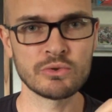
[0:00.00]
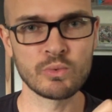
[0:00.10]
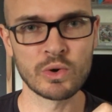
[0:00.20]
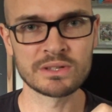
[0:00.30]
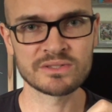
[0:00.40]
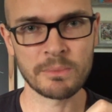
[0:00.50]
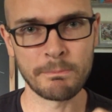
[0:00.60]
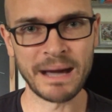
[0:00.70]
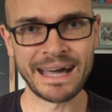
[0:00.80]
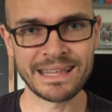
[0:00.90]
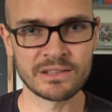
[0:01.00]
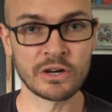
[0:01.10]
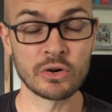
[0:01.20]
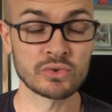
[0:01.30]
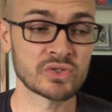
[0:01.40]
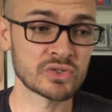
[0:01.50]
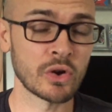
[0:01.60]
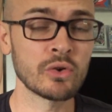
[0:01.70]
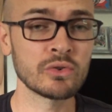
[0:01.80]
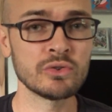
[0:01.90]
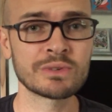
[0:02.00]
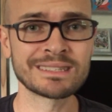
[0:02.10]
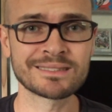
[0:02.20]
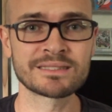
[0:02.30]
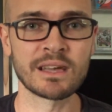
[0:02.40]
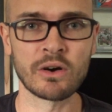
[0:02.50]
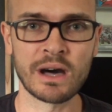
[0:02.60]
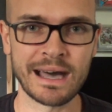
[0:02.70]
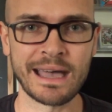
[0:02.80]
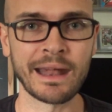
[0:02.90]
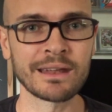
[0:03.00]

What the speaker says: you want to buy low so you can sell high.